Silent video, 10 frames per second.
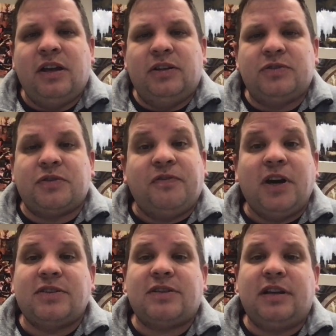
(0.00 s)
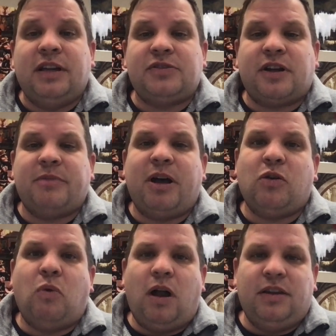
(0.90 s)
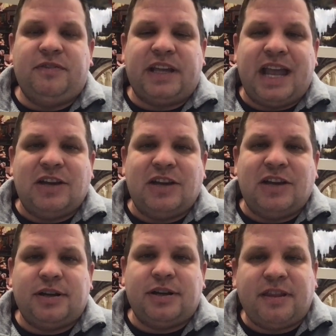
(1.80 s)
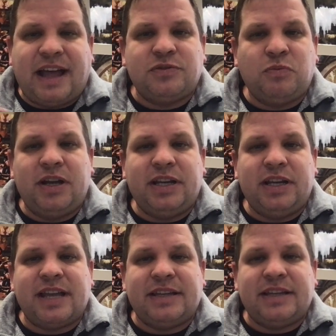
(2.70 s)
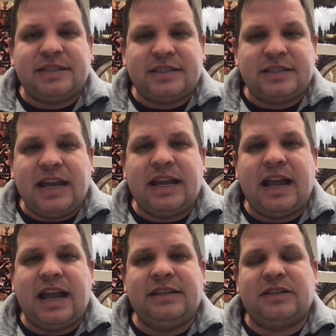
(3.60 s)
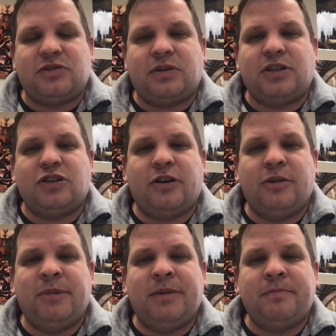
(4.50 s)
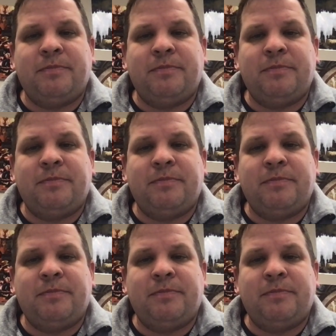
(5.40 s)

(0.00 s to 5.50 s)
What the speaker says: So first, let's talk about qualification. That's what is at stake at the district tournament.